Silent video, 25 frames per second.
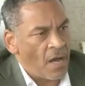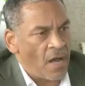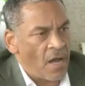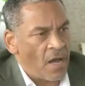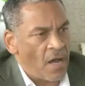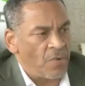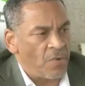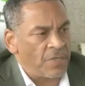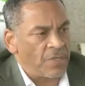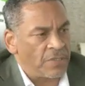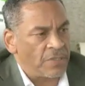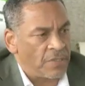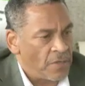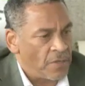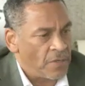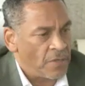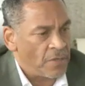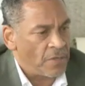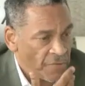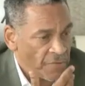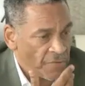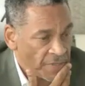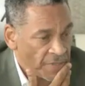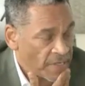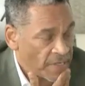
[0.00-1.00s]
which
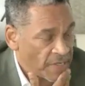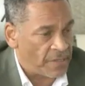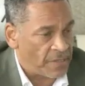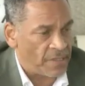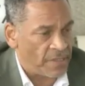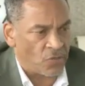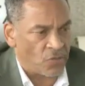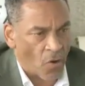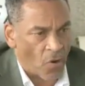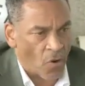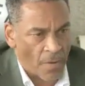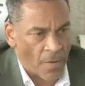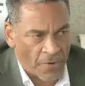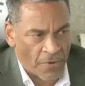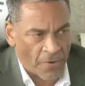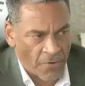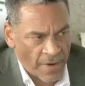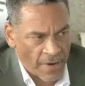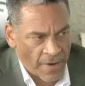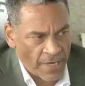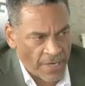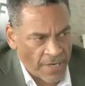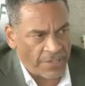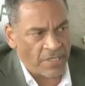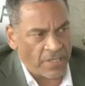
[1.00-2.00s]
results in job
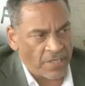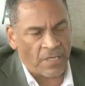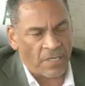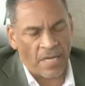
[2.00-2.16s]
creation,